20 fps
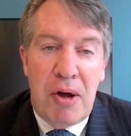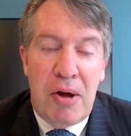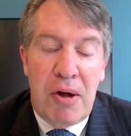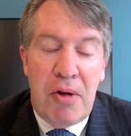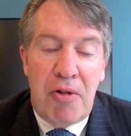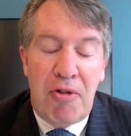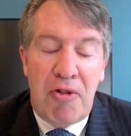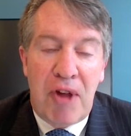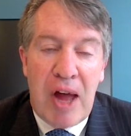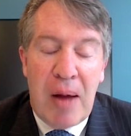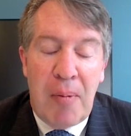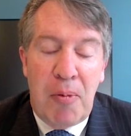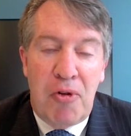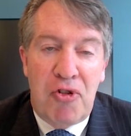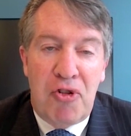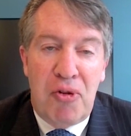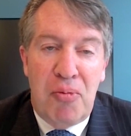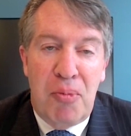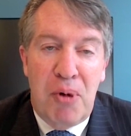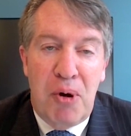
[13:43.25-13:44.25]

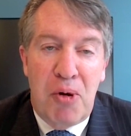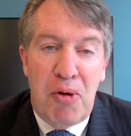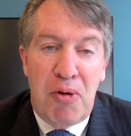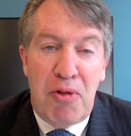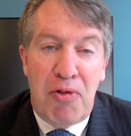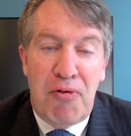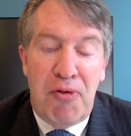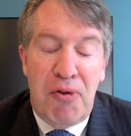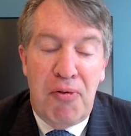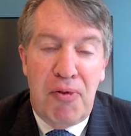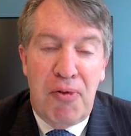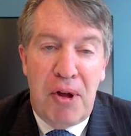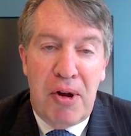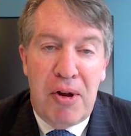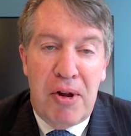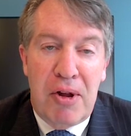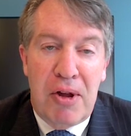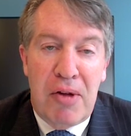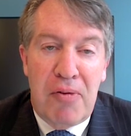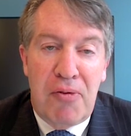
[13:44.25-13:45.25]
establish a modus
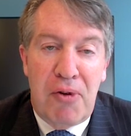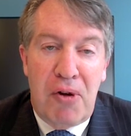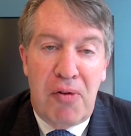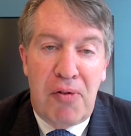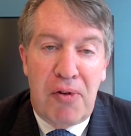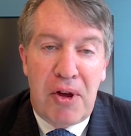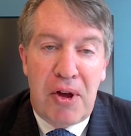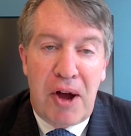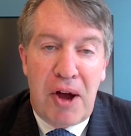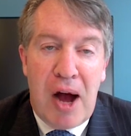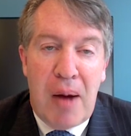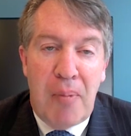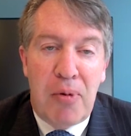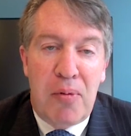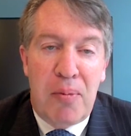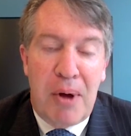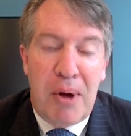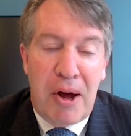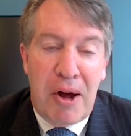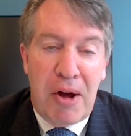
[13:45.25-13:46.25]
vivendi involving
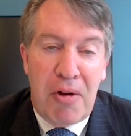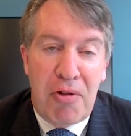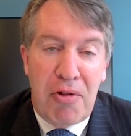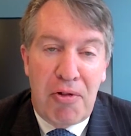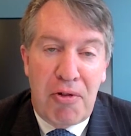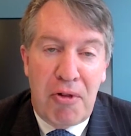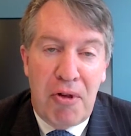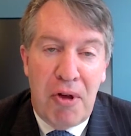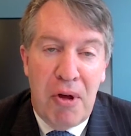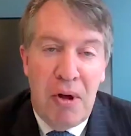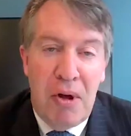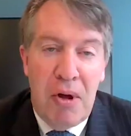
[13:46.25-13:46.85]
compromise?